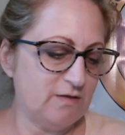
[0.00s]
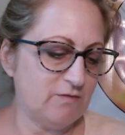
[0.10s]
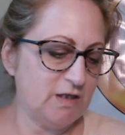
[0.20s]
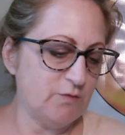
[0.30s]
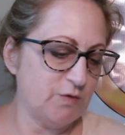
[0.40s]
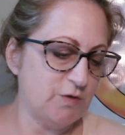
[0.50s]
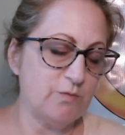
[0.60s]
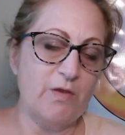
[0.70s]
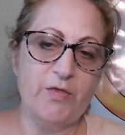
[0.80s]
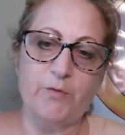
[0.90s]
invite you to
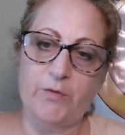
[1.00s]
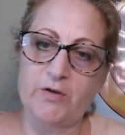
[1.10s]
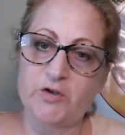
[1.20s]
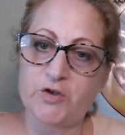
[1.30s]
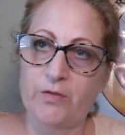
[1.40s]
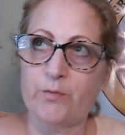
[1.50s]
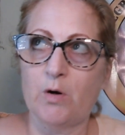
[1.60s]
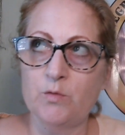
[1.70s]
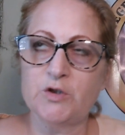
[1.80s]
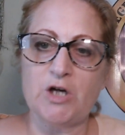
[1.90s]
do a th
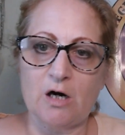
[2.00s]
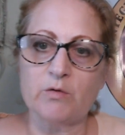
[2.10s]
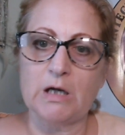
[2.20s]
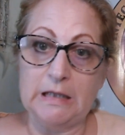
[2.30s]
throat chakra